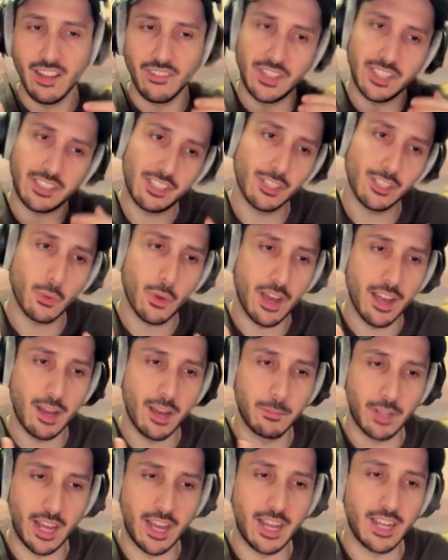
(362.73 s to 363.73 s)
is why I'm
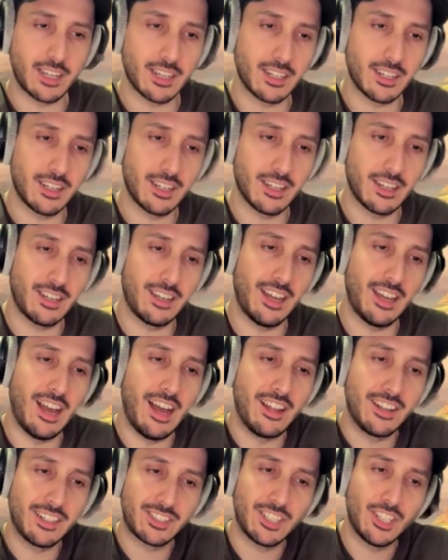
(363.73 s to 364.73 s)
like,
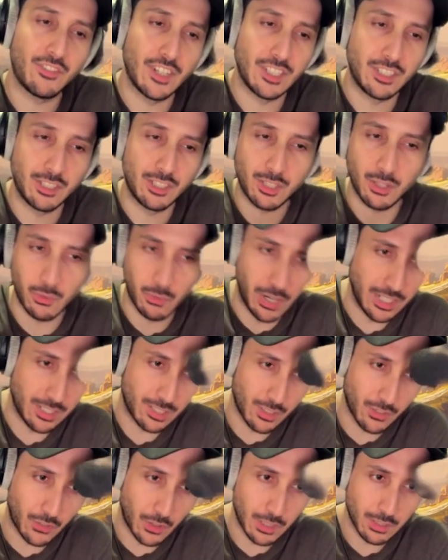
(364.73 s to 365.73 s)
honestly, if I just erase the
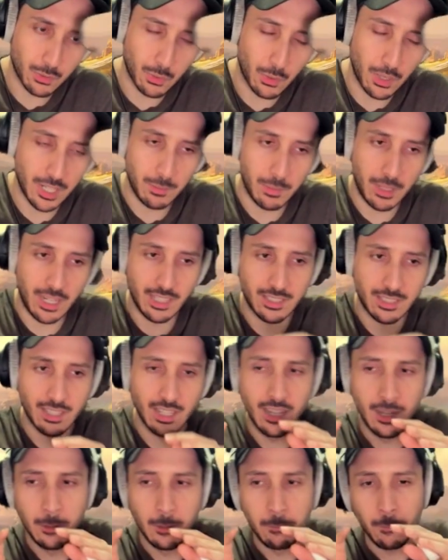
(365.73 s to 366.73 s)
first 20 minutes,
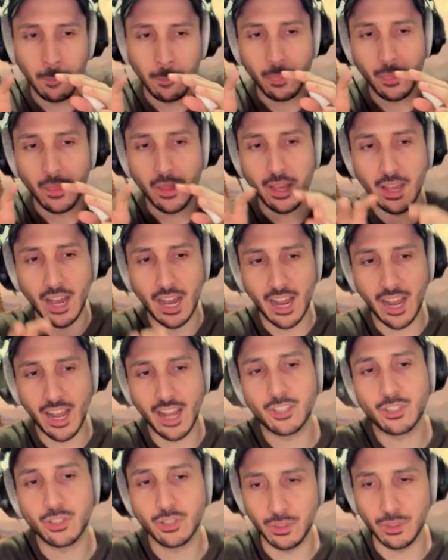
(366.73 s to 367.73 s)
I
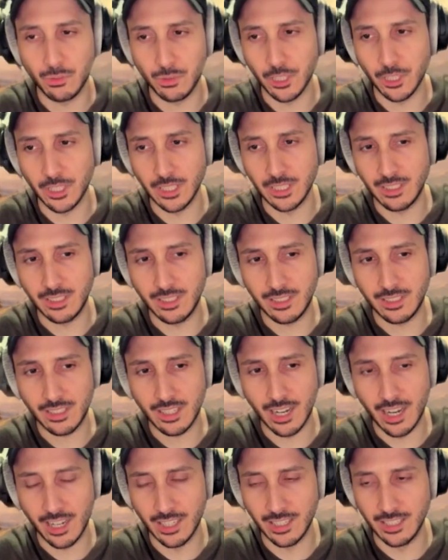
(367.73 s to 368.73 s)
actually really
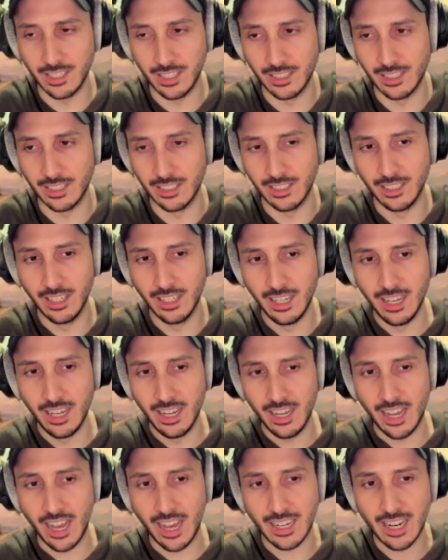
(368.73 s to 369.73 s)
kind of dug it.
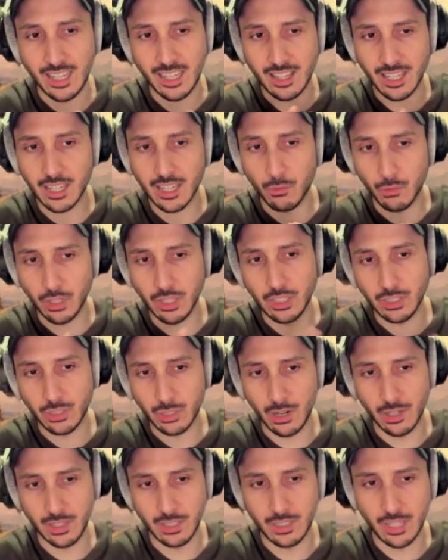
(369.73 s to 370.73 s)
And I think it really started
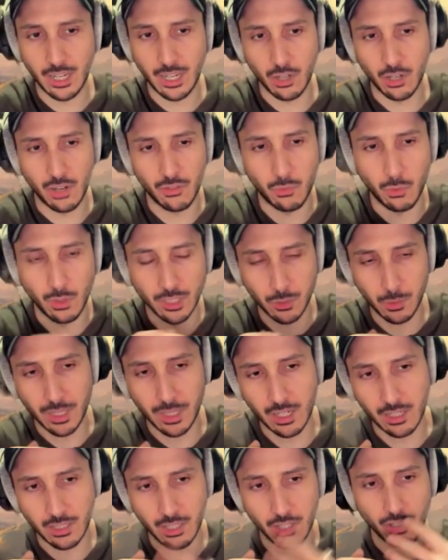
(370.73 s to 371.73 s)
to take off once we got
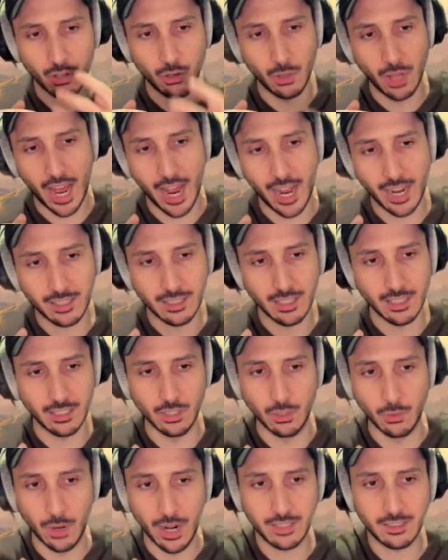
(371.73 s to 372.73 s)
into the whole acting and
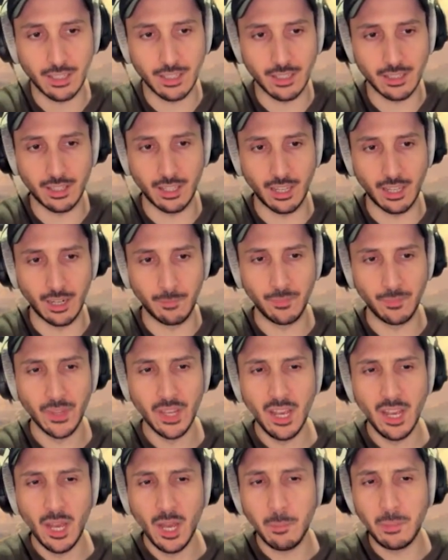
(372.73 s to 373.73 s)
directing thing.
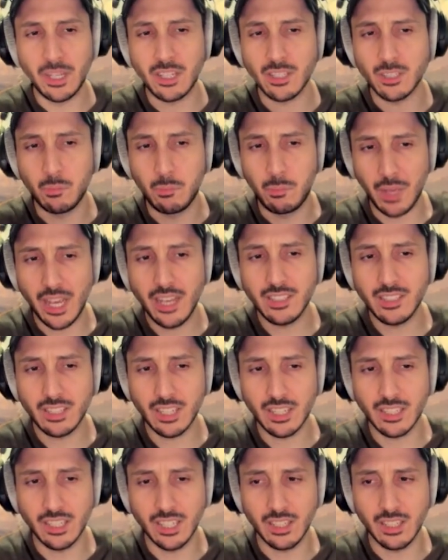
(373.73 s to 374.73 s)
Because
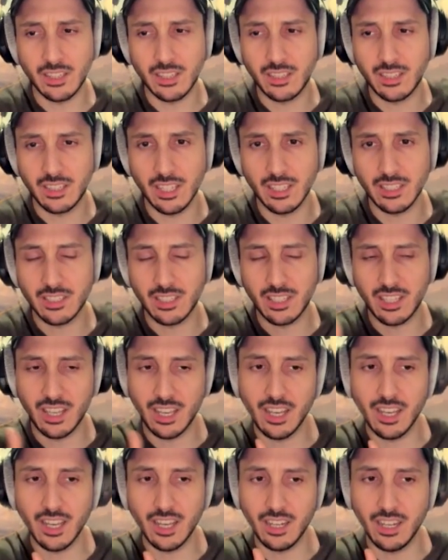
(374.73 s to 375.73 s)
basically, this
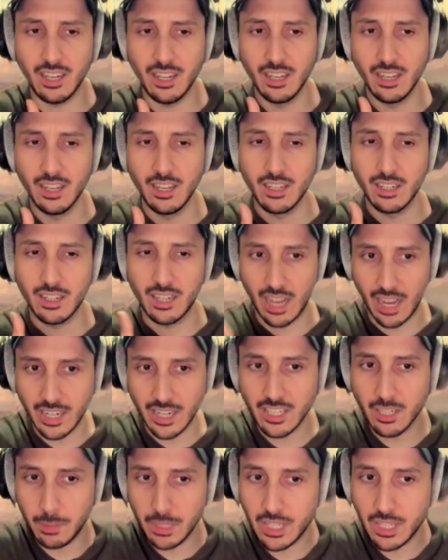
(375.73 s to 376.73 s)
kid kind of
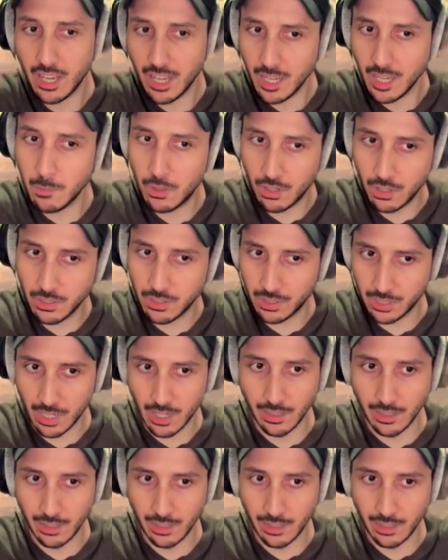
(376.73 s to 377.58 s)
became her son